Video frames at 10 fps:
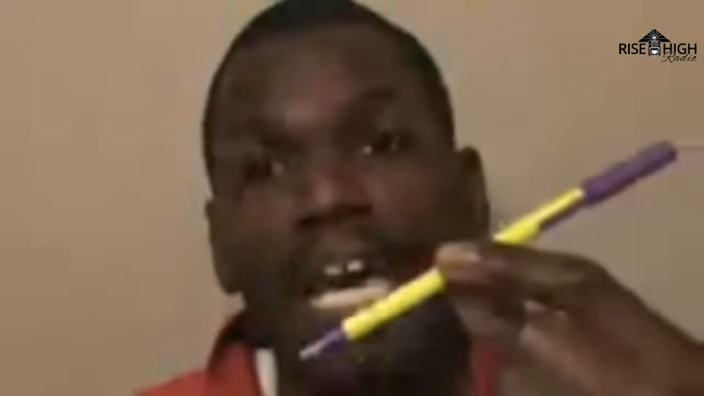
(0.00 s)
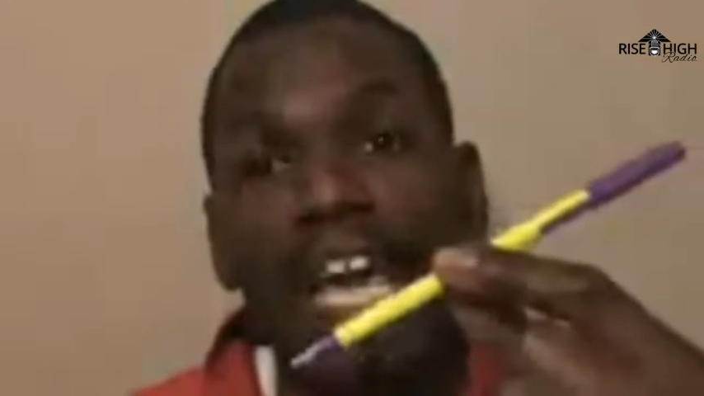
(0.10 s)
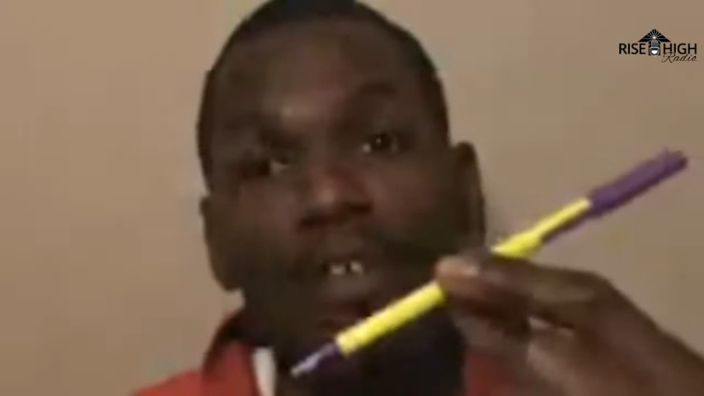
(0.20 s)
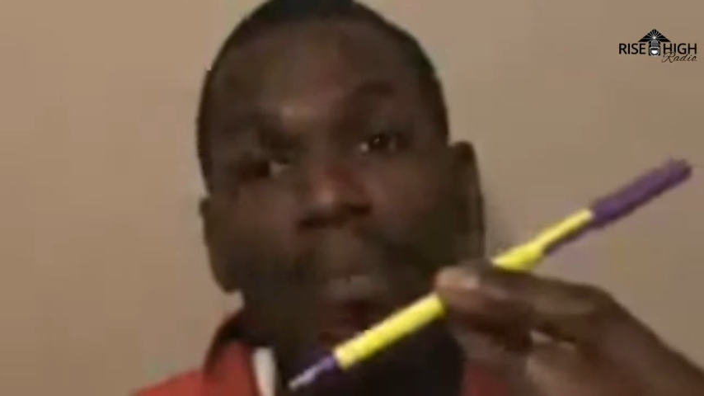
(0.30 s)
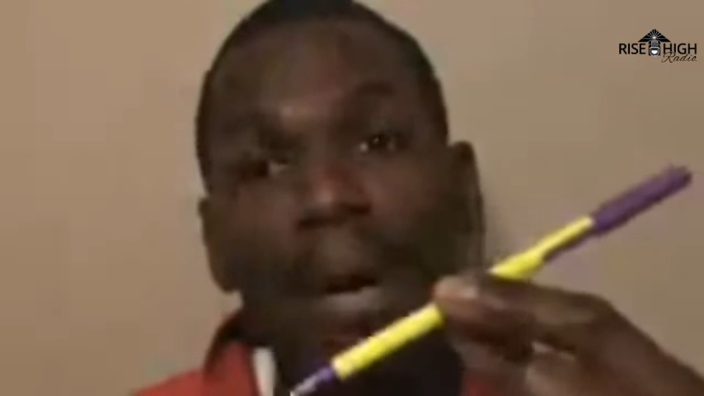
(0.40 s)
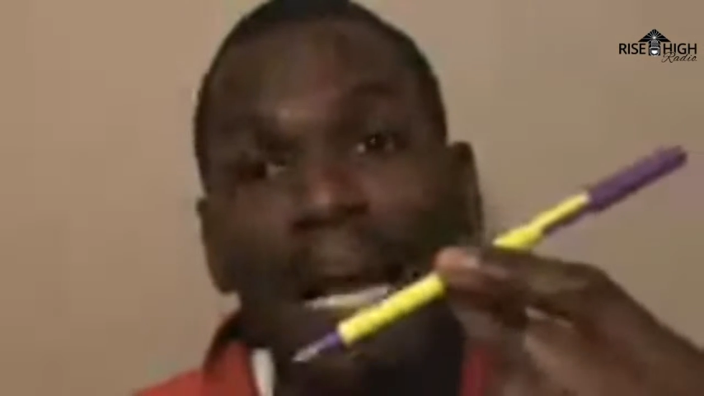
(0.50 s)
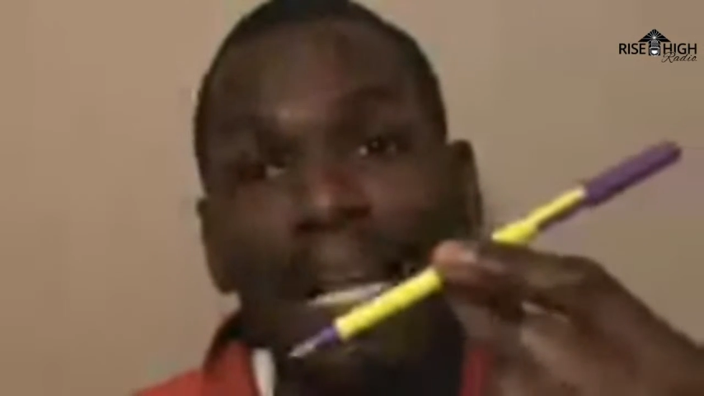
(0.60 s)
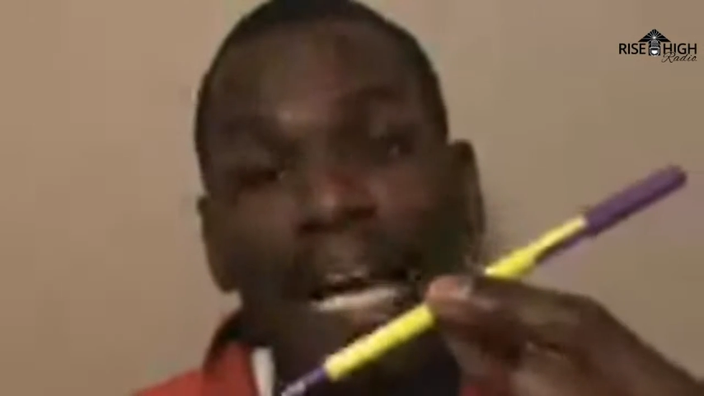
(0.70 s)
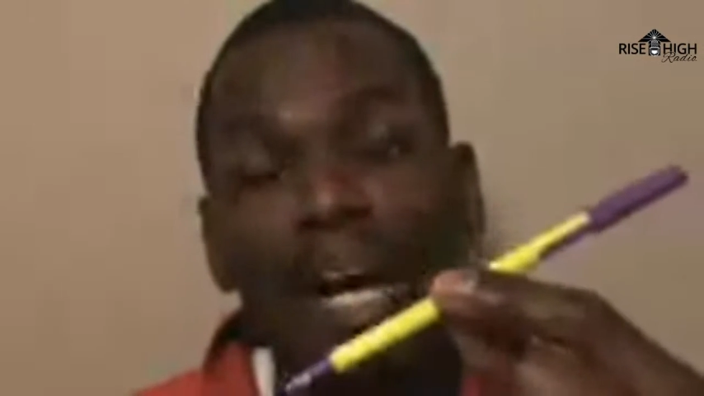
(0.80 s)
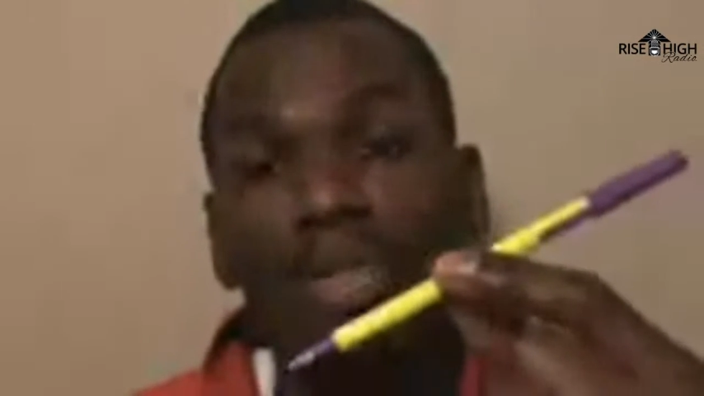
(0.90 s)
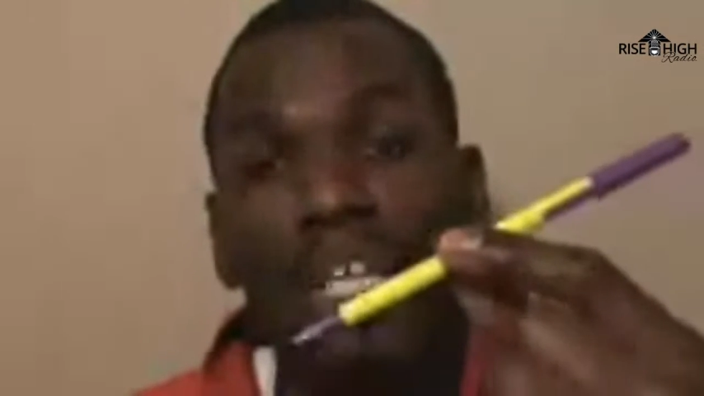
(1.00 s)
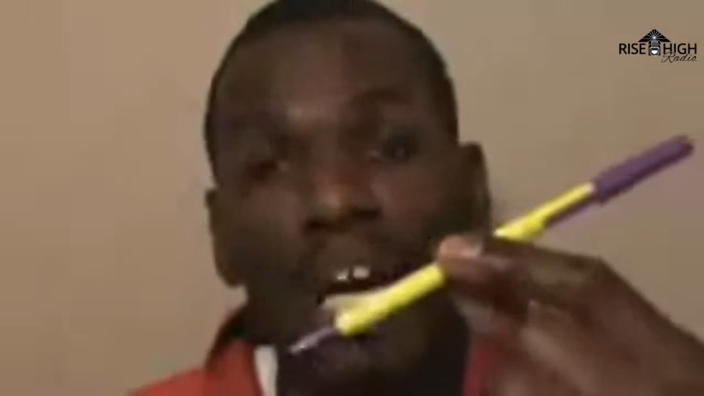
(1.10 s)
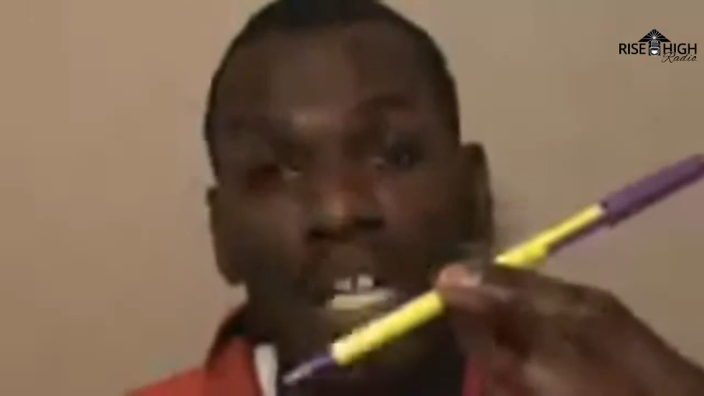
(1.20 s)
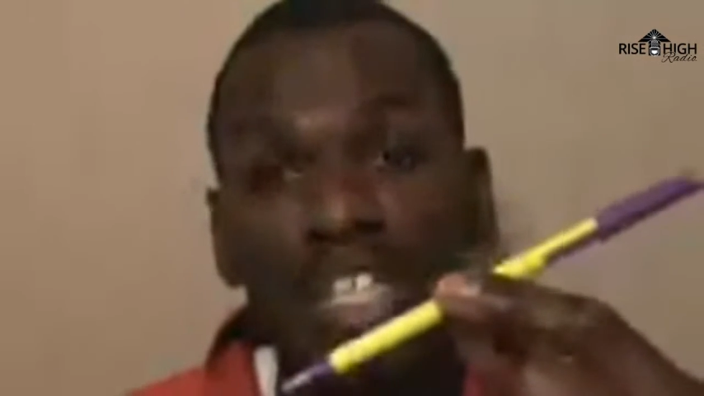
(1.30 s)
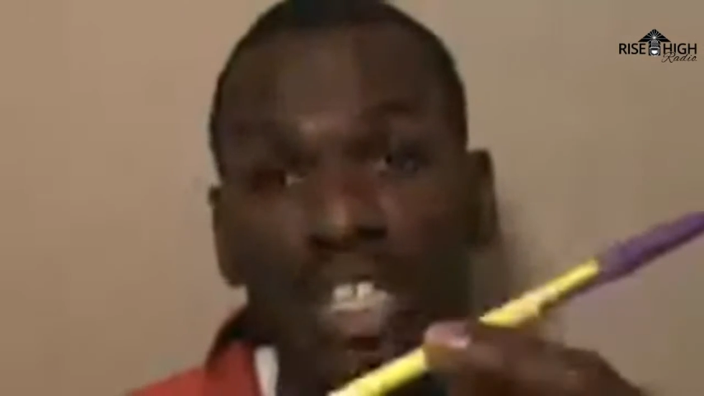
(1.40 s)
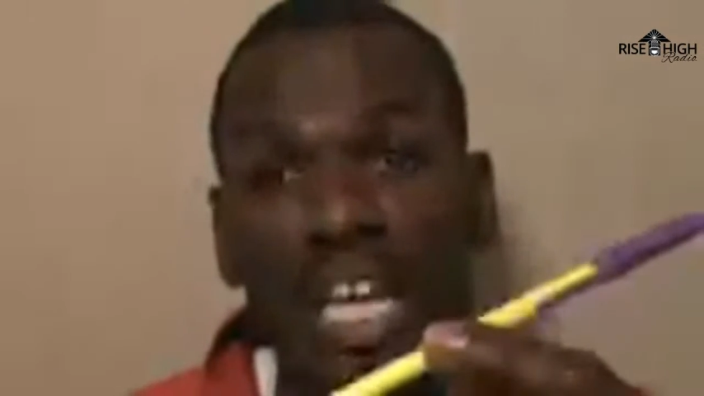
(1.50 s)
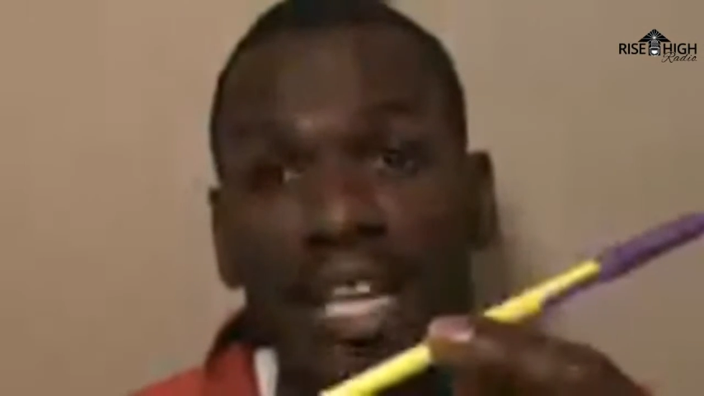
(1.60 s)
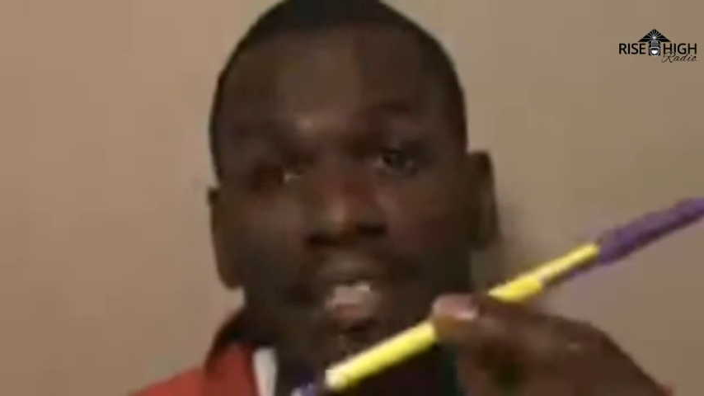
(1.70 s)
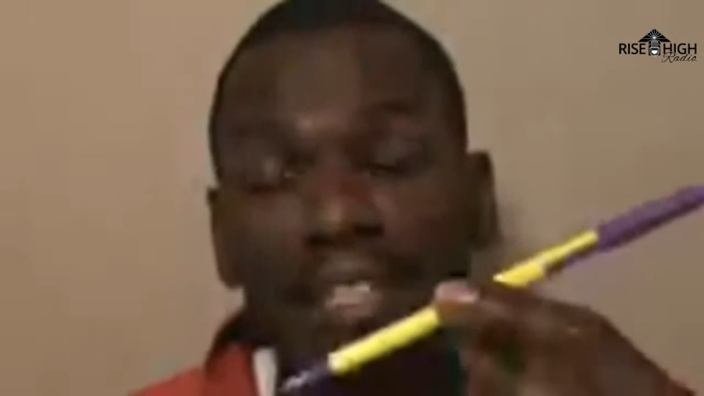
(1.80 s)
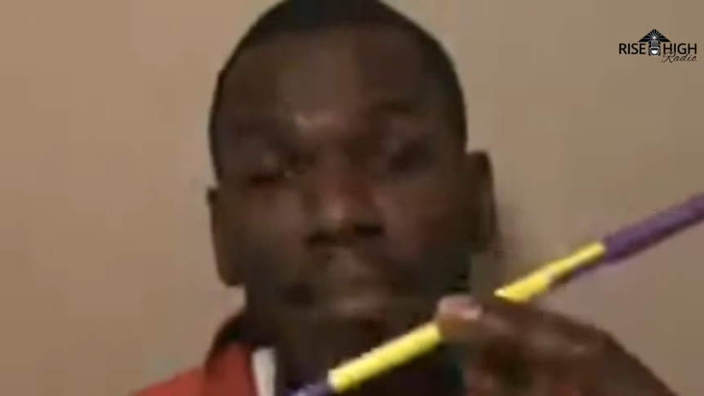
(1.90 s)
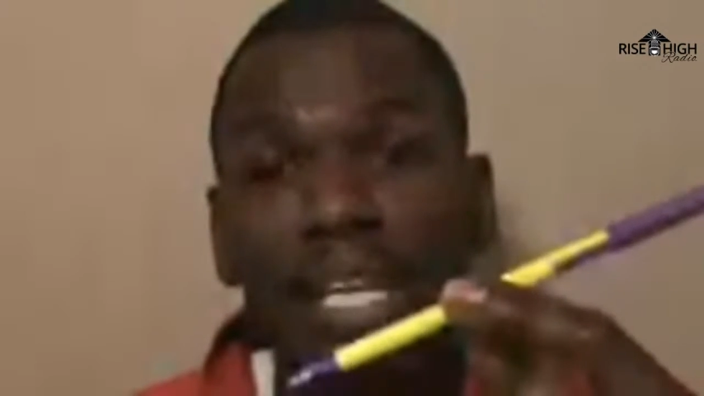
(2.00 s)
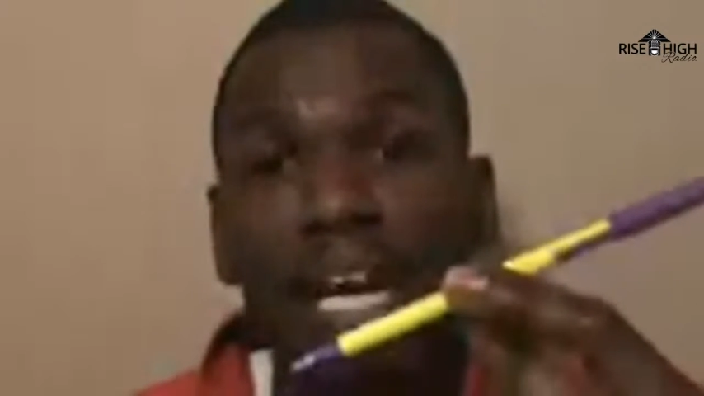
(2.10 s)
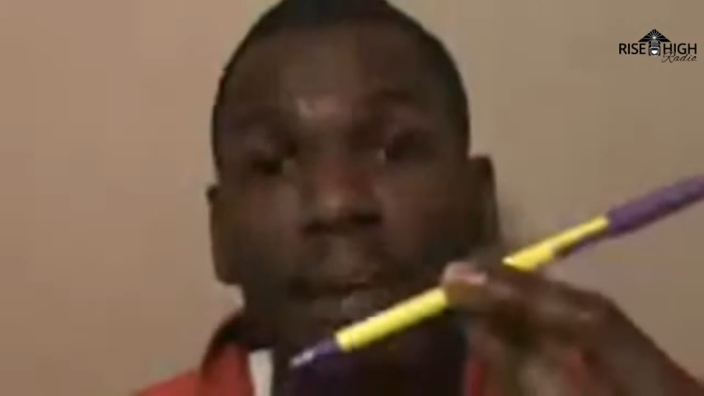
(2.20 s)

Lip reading: everybody else understands it to be